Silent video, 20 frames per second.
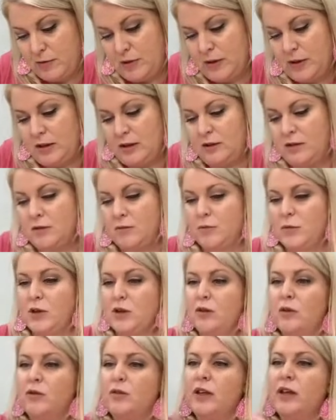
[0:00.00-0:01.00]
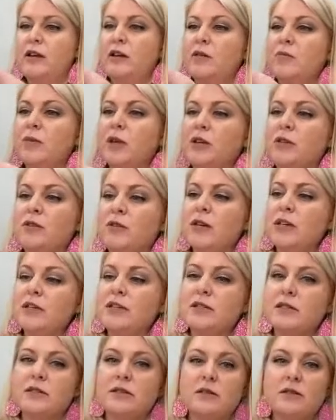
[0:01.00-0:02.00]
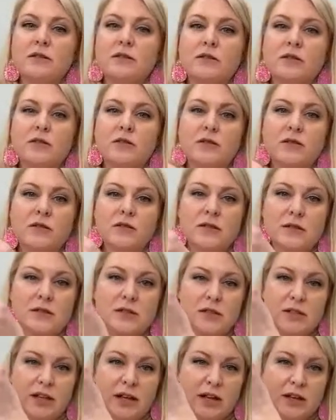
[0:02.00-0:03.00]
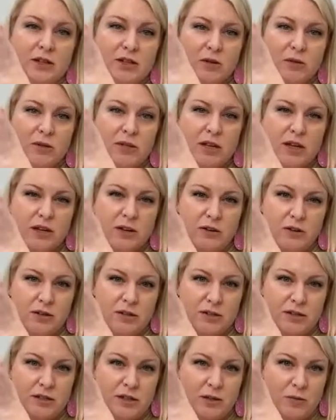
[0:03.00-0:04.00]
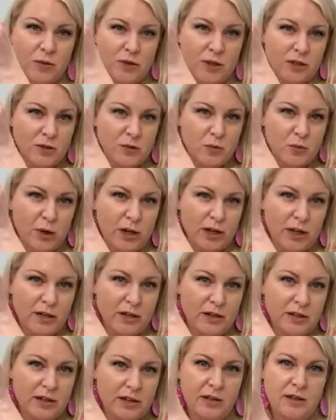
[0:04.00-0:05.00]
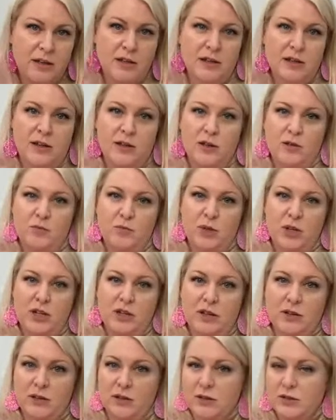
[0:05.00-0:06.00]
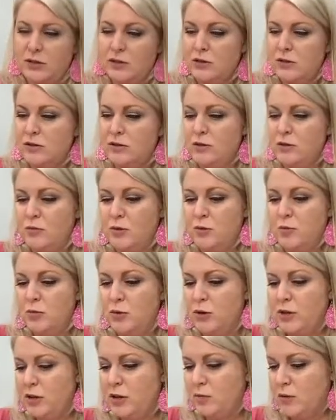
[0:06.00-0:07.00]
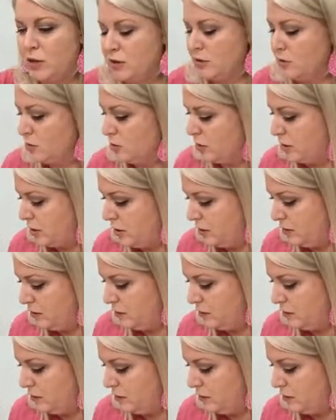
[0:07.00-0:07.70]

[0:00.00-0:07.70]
I'm going to hold that up. Can you guys see that? It's always kind of hard to see when it's wet, but it looks super pretty when it's dry.